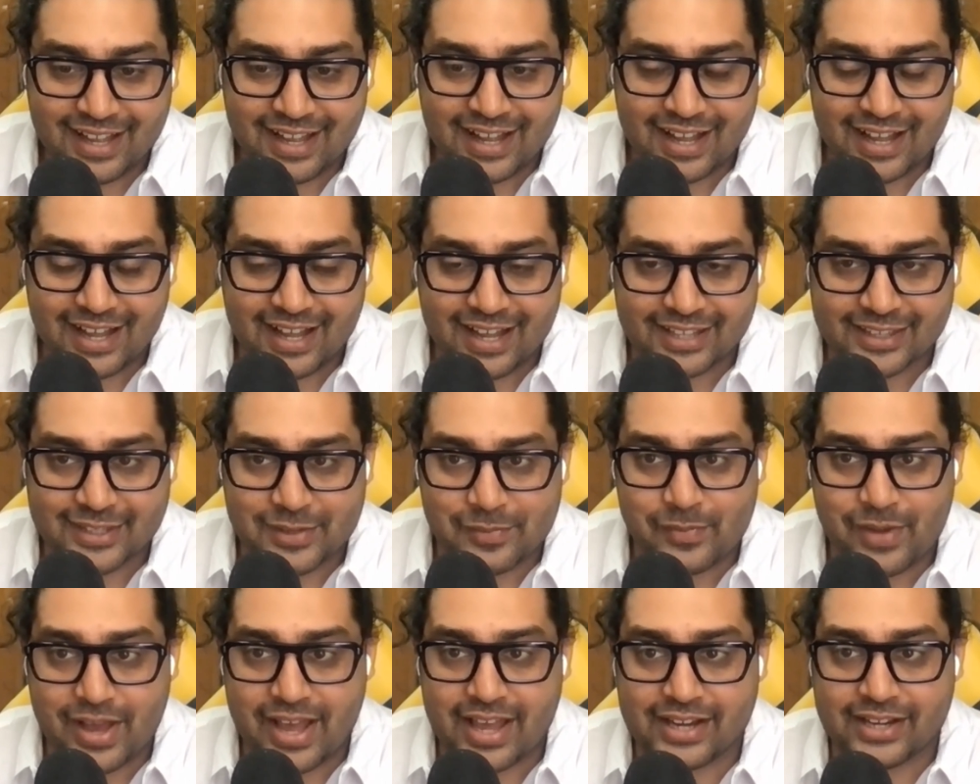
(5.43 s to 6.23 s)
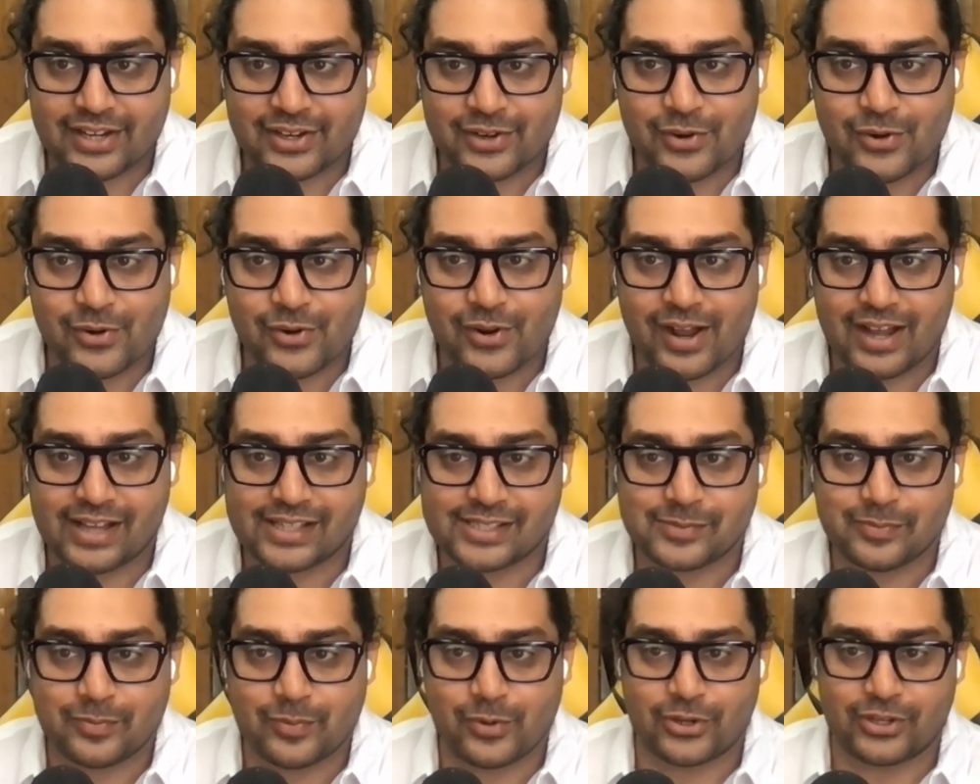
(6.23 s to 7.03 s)
uh, the man who
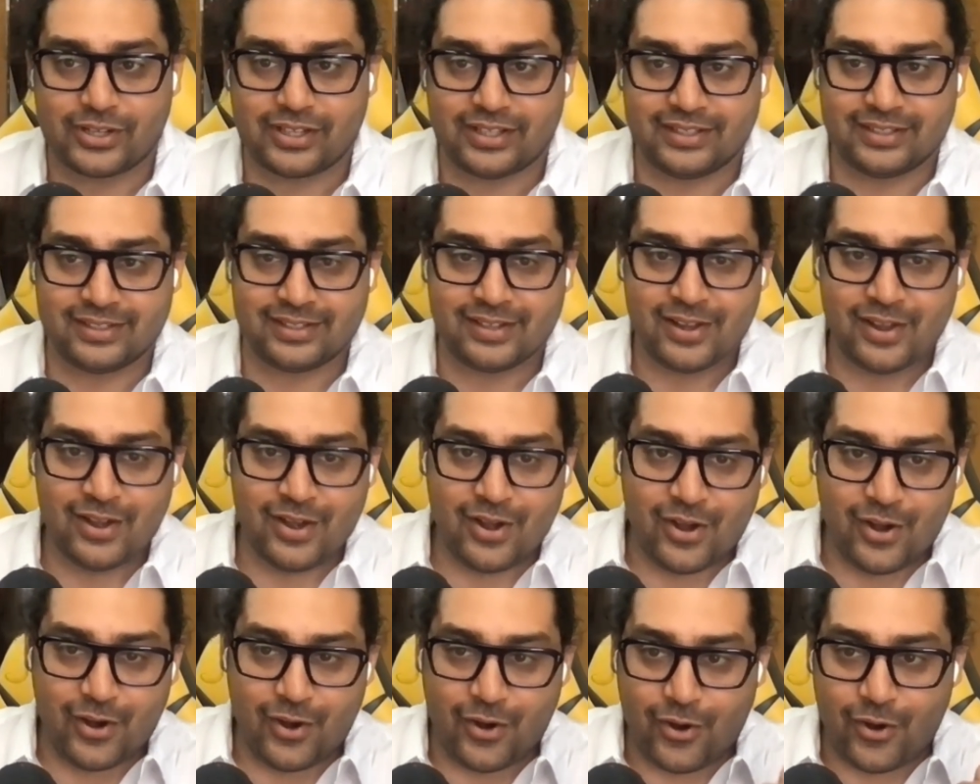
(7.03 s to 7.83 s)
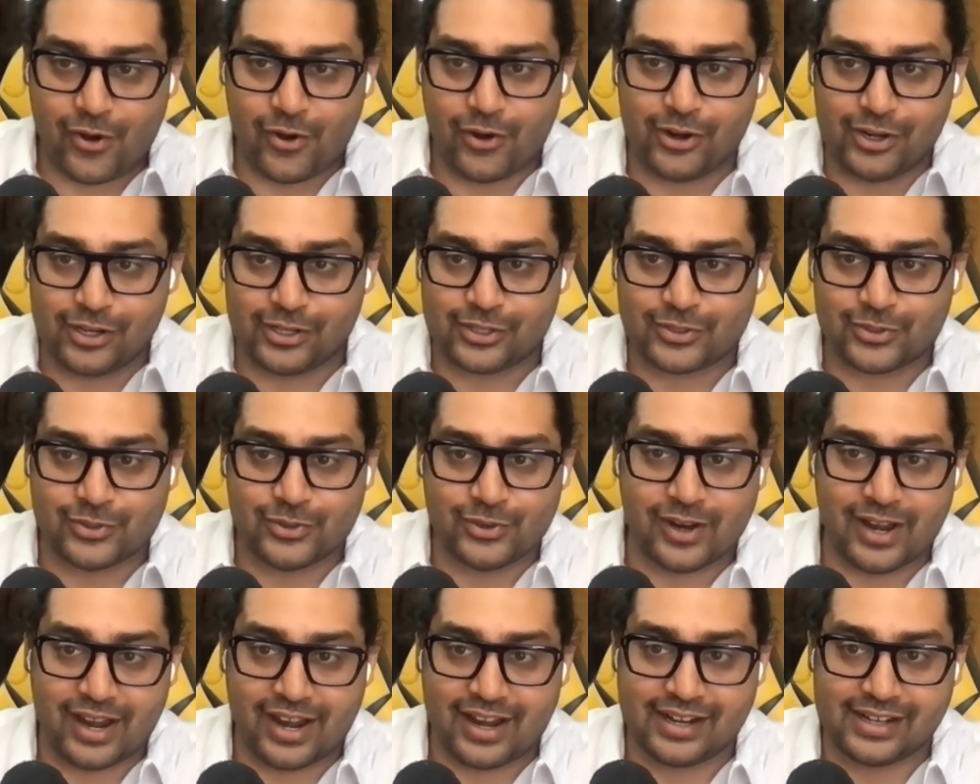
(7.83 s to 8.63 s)
has put in all
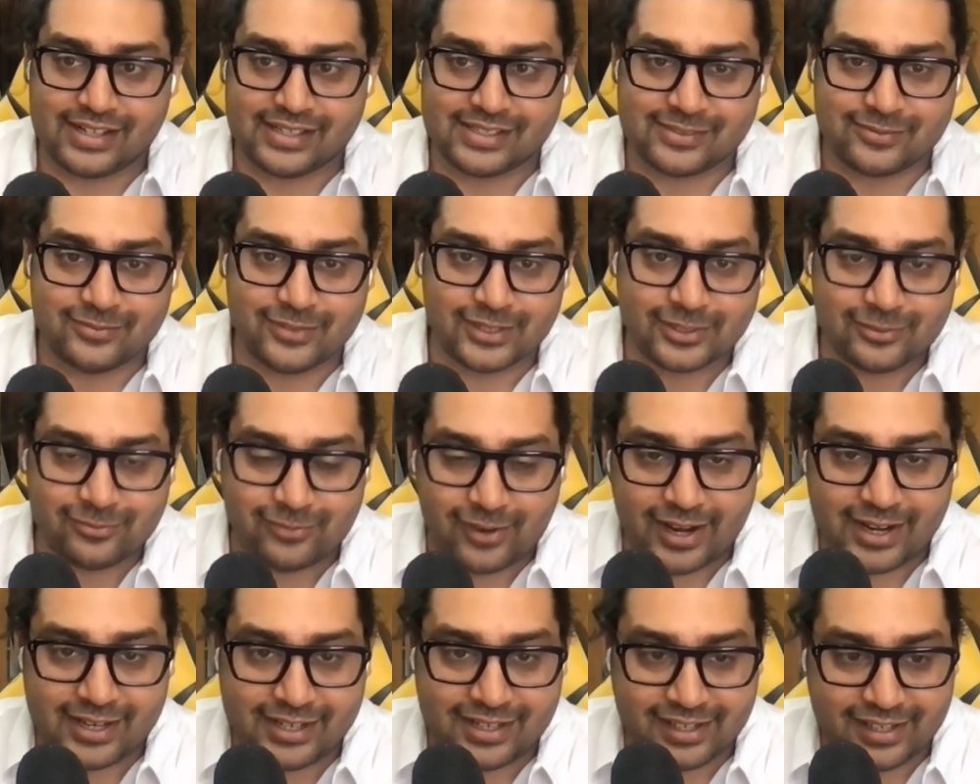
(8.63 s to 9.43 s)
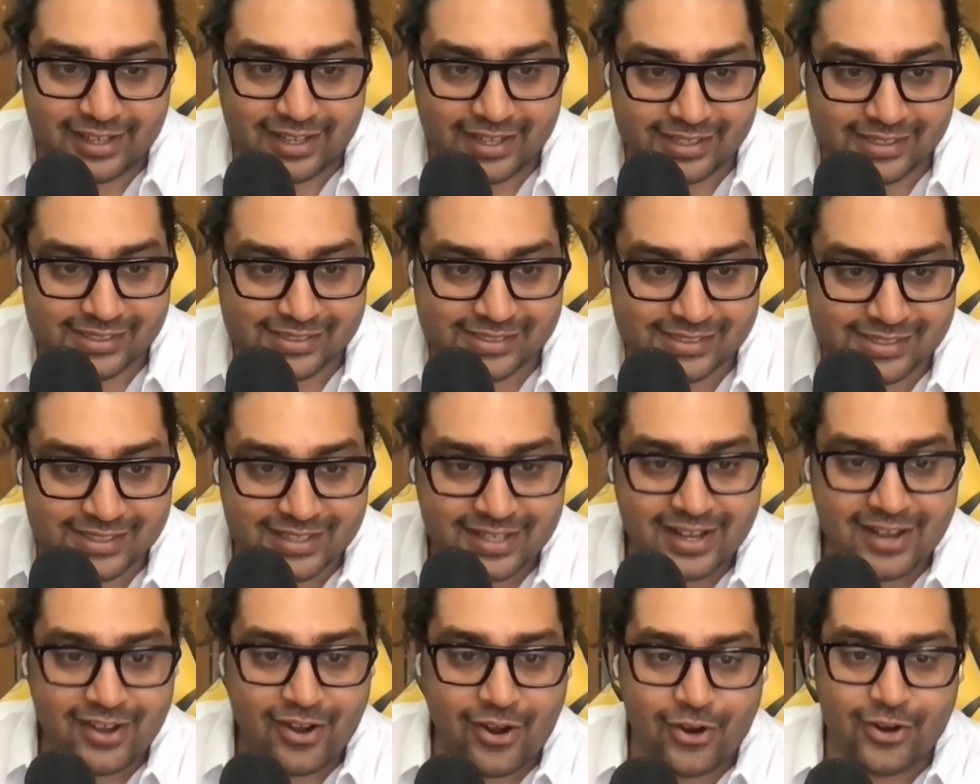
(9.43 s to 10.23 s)
two hands with fight against
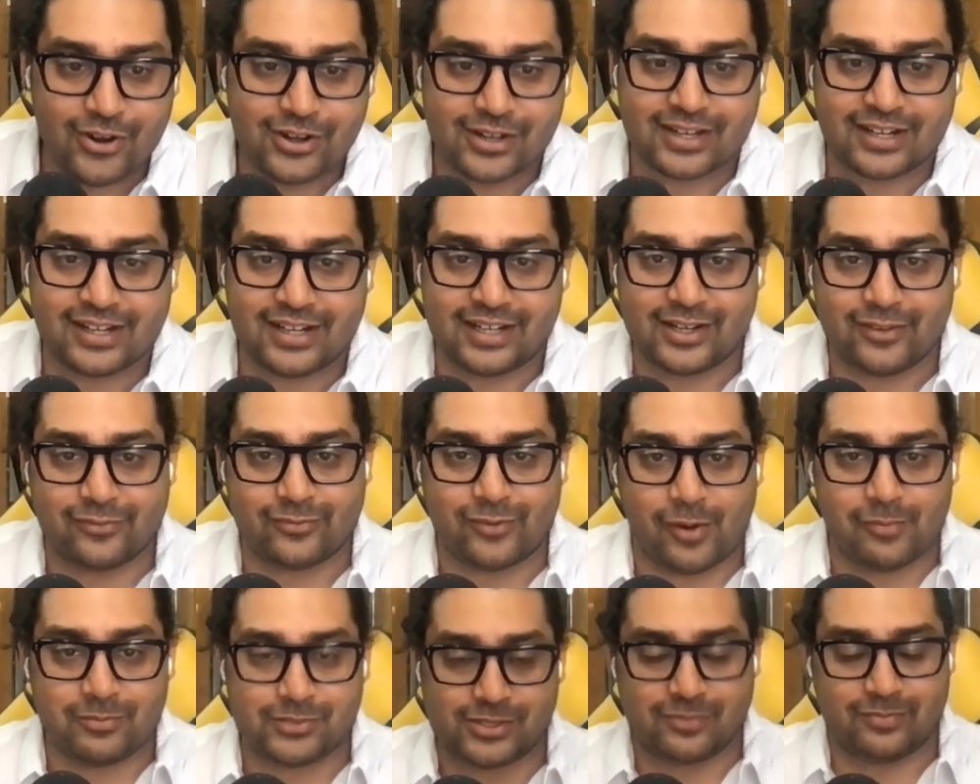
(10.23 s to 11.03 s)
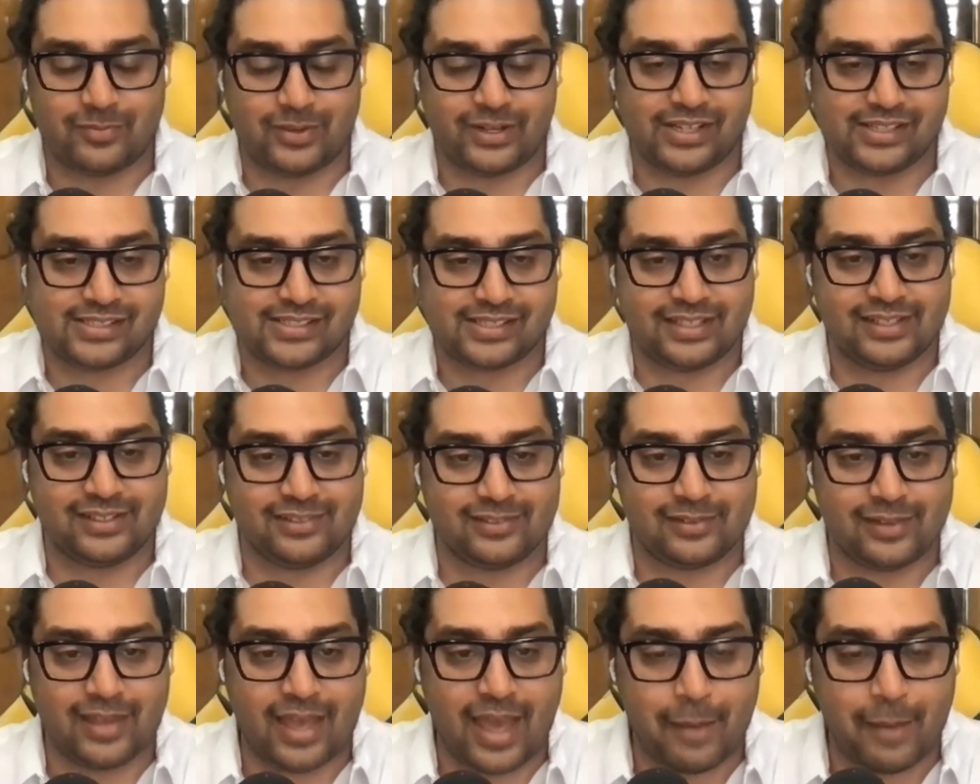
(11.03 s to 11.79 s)
alternative forms of medicine.